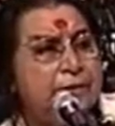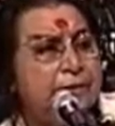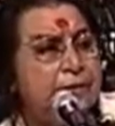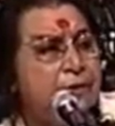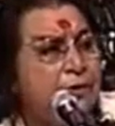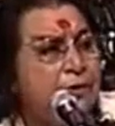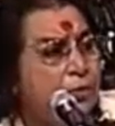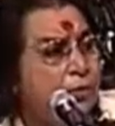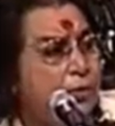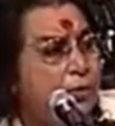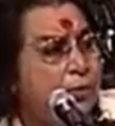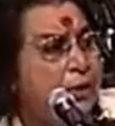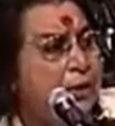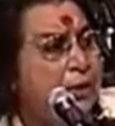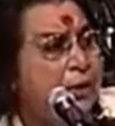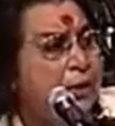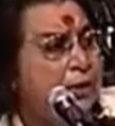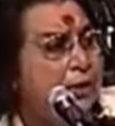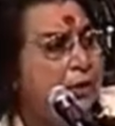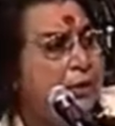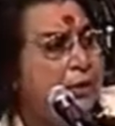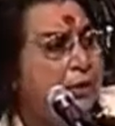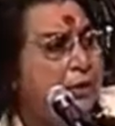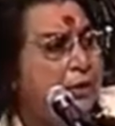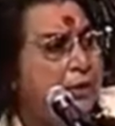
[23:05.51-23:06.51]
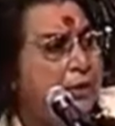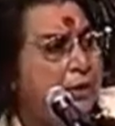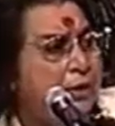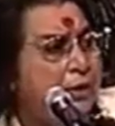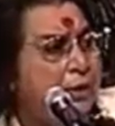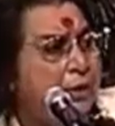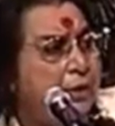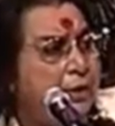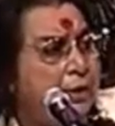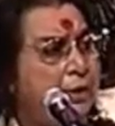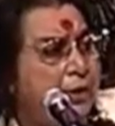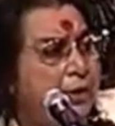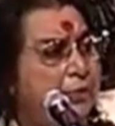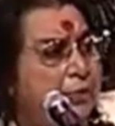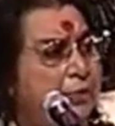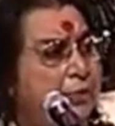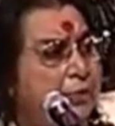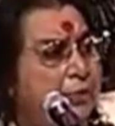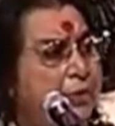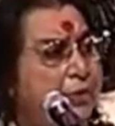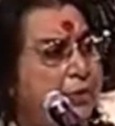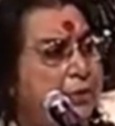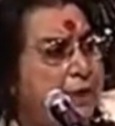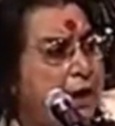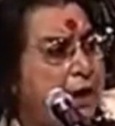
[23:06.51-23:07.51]
You will, if you
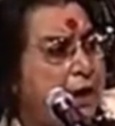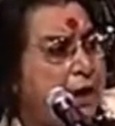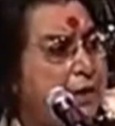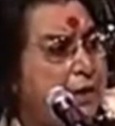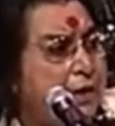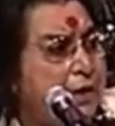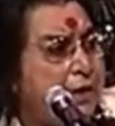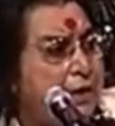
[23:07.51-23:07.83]
desire.